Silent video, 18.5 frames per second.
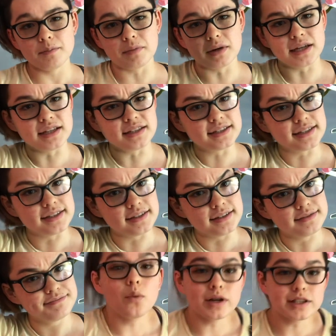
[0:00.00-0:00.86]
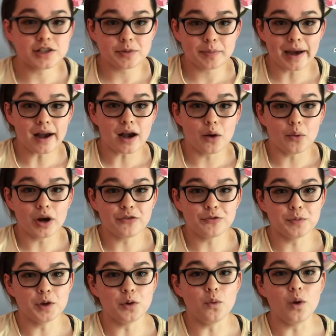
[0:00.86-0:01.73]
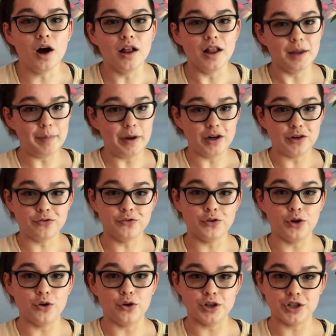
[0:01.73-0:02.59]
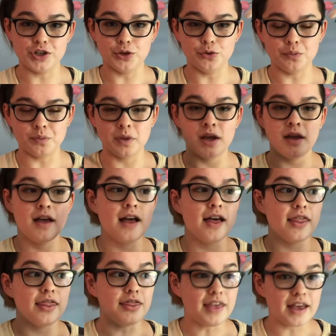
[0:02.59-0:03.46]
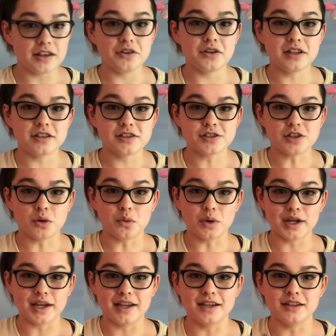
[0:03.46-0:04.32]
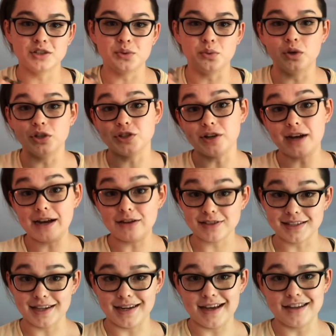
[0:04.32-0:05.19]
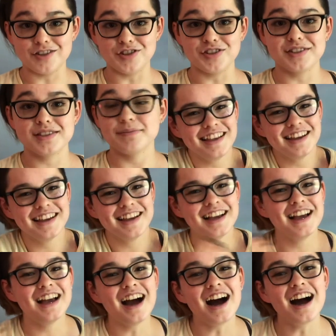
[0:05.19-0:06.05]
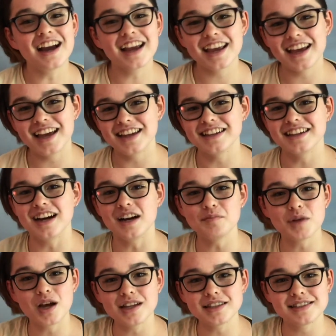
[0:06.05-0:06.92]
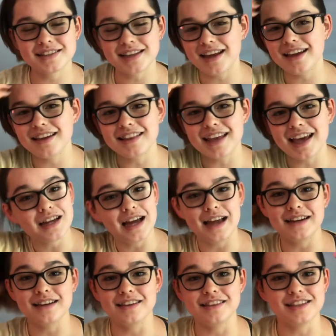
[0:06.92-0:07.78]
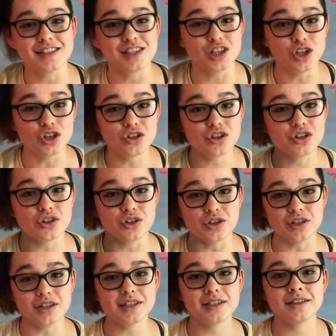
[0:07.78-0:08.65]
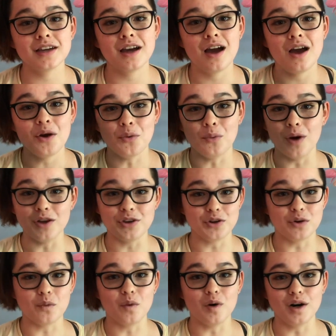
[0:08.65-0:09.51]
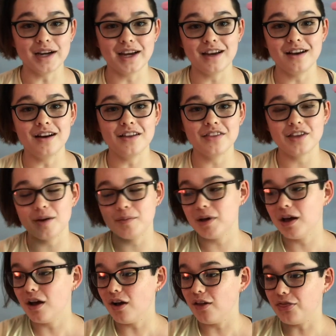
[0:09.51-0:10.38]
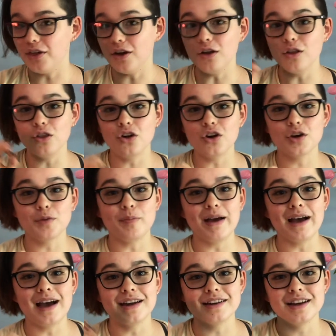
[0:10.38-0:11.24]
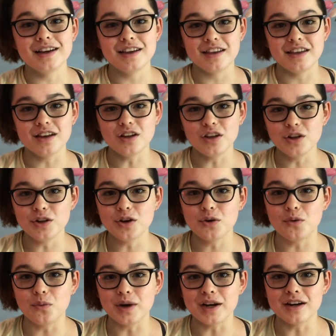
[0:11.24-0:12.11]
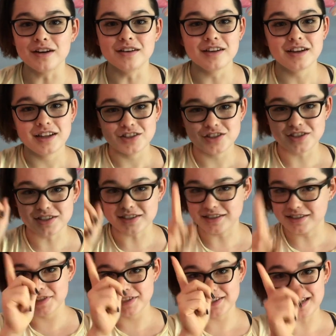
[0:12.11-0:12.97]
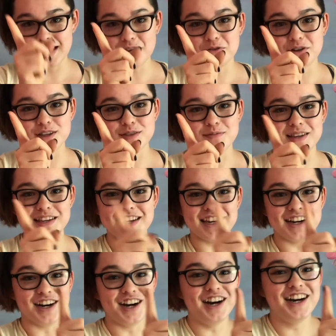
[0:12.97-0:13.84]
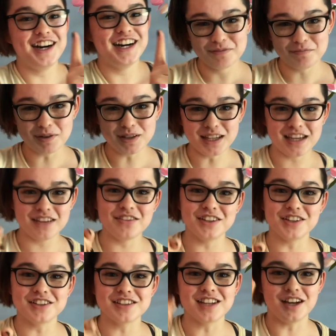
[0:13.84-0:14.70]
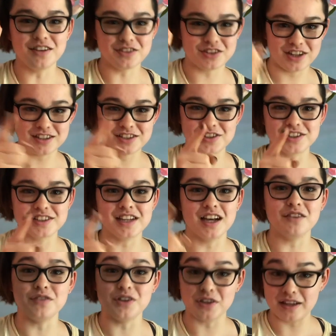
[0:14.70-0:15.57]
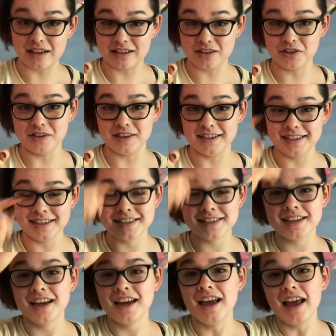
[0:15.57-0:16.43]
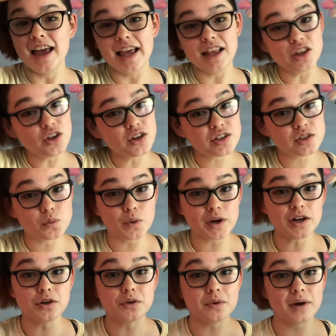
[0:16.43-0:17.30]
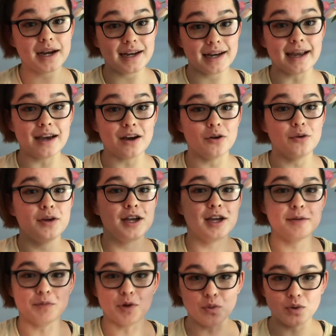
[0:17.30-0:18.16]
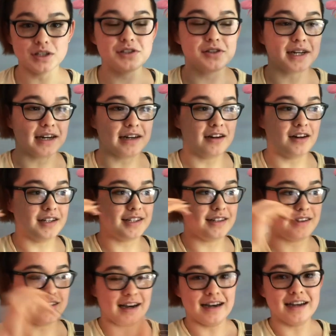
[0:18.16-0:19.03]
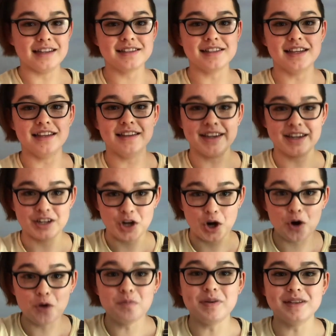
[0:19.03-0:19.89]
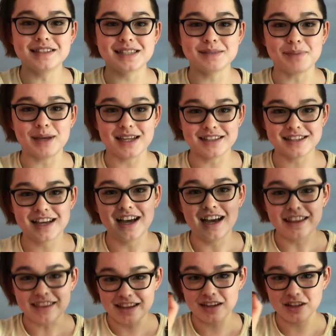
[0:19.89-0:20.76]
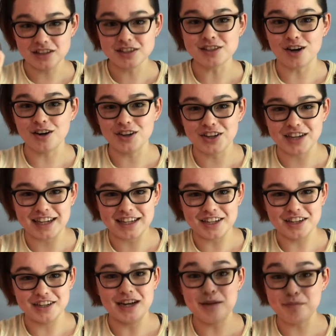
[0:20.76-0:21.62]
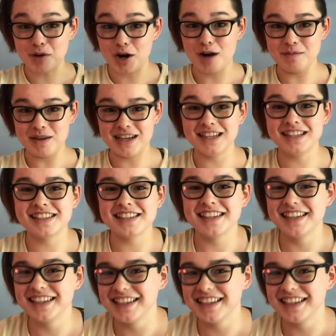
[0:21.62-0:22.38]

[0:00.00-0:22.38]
but it did. Once you back away from the wall about a foot or two, then you can start working towards your outside edges. Again, I'm not saying that any of these look good while you're working on them. They'll look bad, it'll look weird, just stay with me here. Believe in yourself, trust yourself, you can do this. It looks weird right now, but once you get it onto the ice in like an open space, then it'll start looking good, I promise.